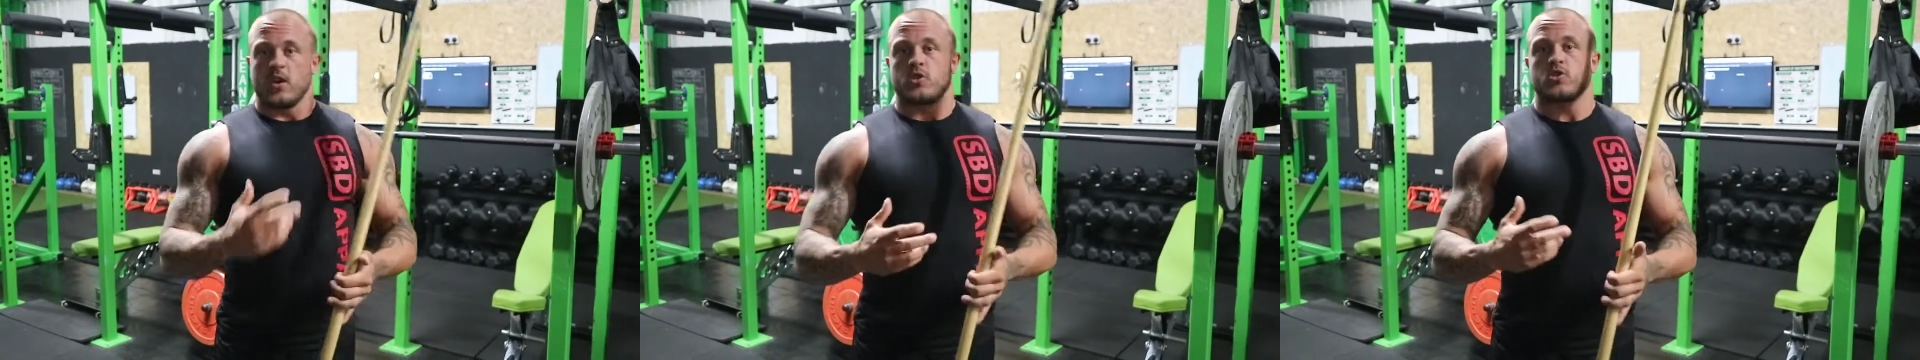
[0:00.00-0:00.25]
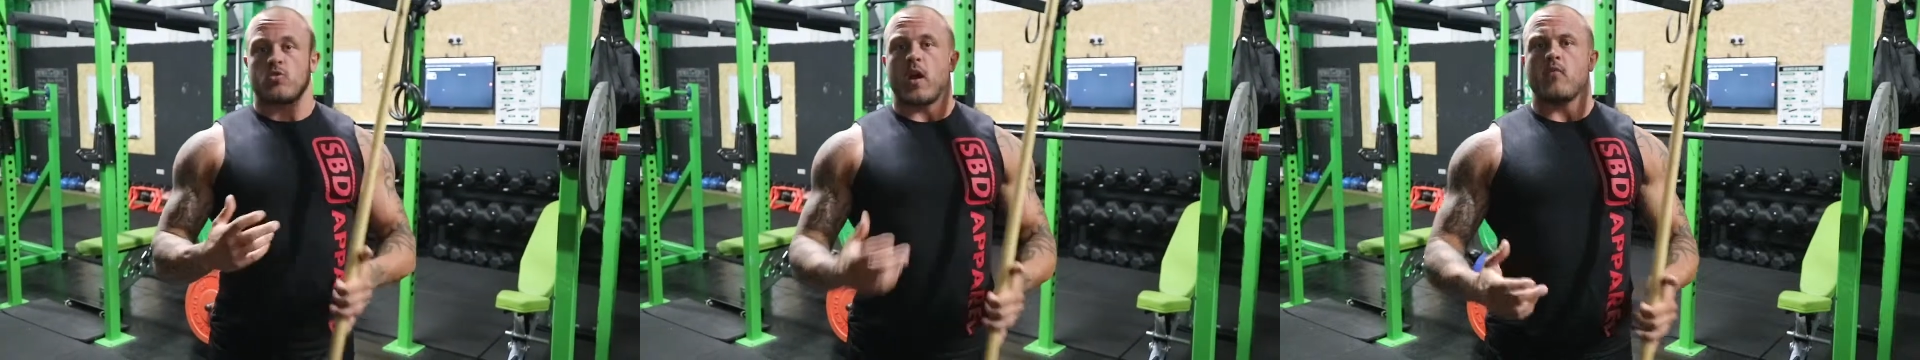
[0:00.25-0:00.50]
and
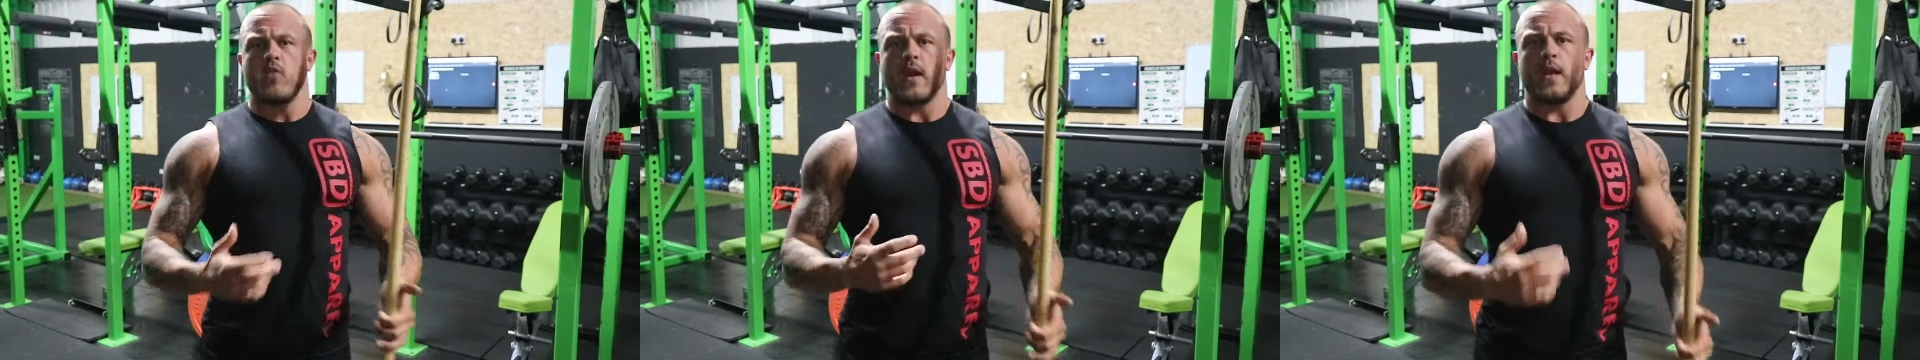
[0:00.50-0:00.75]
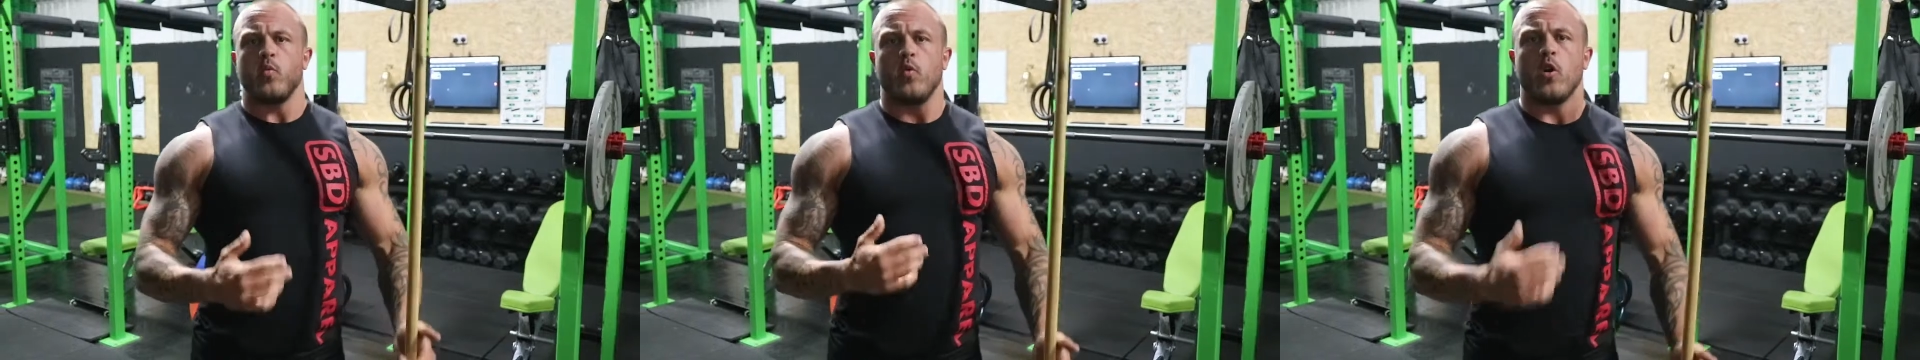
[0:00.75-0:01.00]
try and
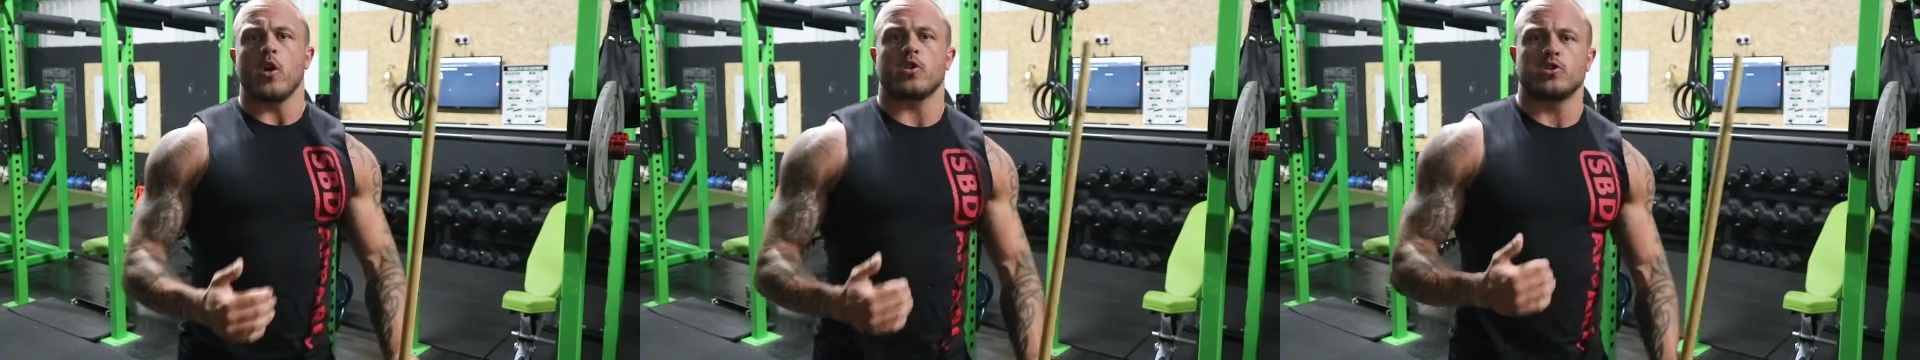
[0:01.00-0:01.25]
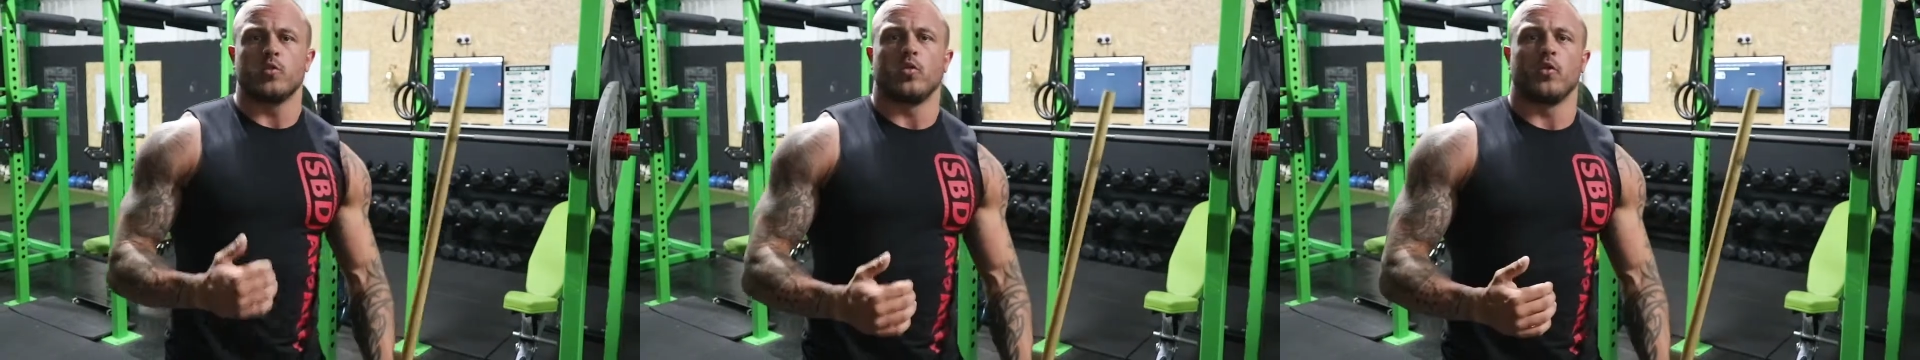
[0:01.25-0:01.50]
really
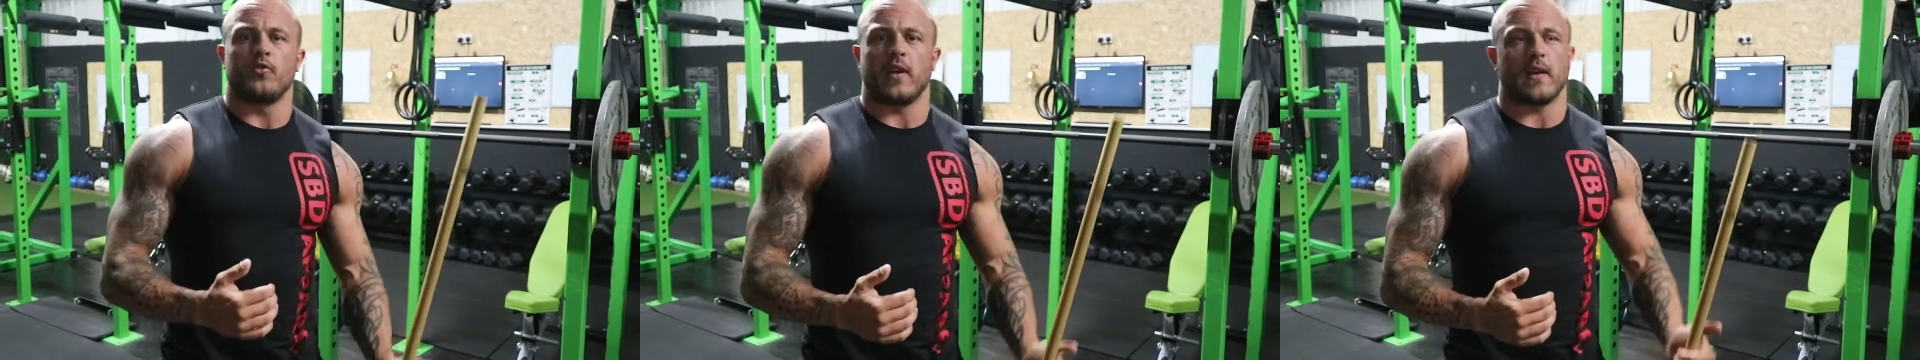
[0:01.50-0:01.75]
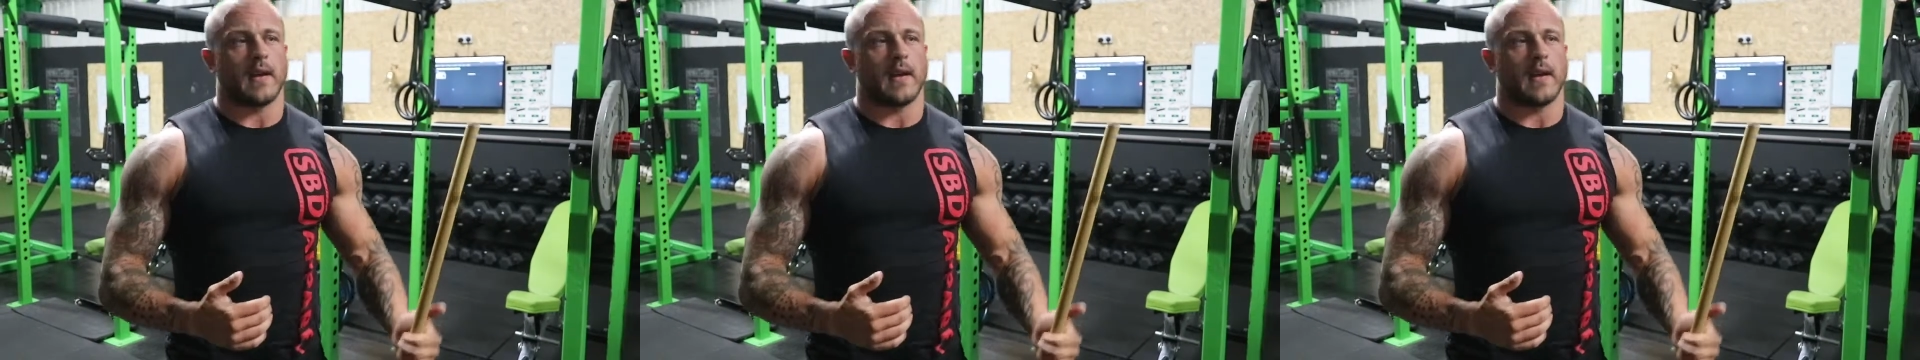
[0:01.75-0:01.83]
work towards it.